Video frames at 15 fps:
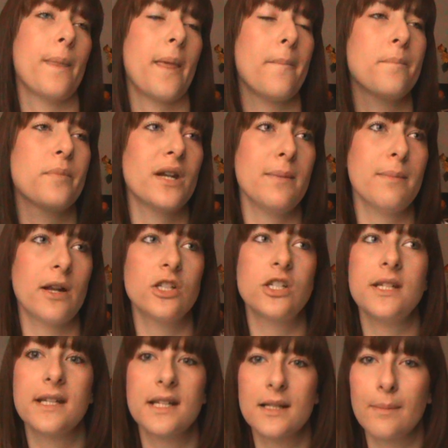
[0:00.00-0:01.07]
And pretty much
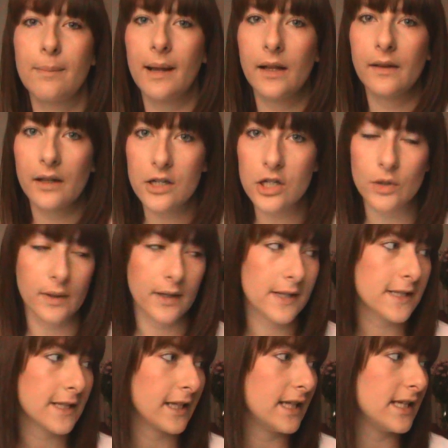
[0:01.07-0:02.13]
he explained that to
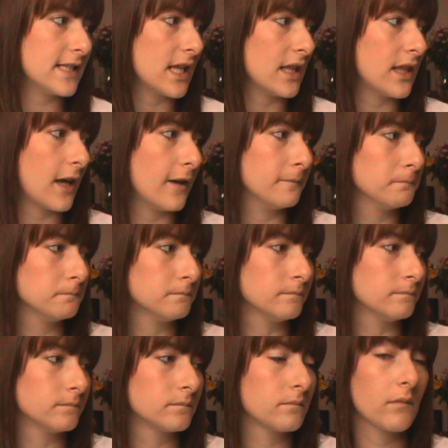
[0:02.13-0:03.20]
us, and he said that
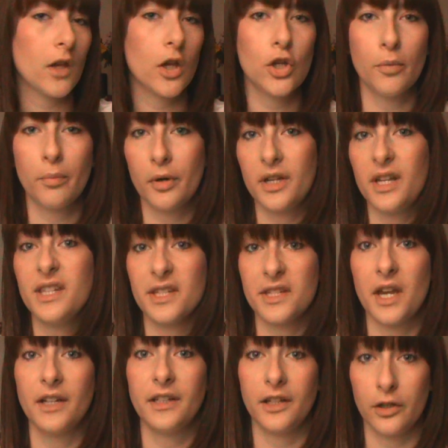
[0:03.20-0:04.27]
your body's
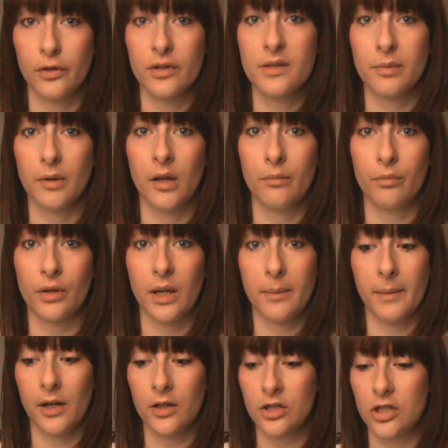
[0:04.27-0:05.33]
attacking your sperm pretty
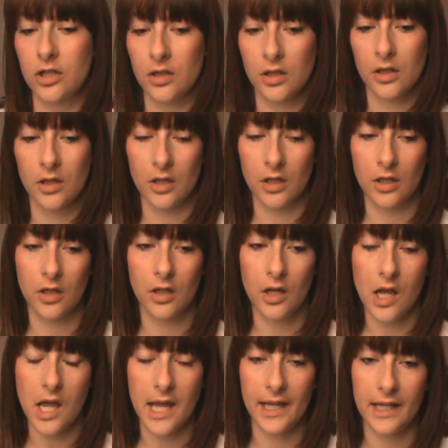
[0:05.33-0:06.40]
much,
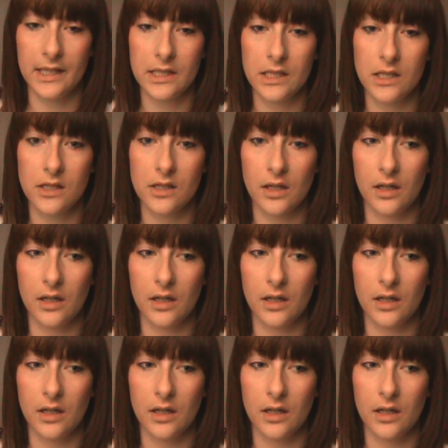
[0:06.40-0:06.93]
and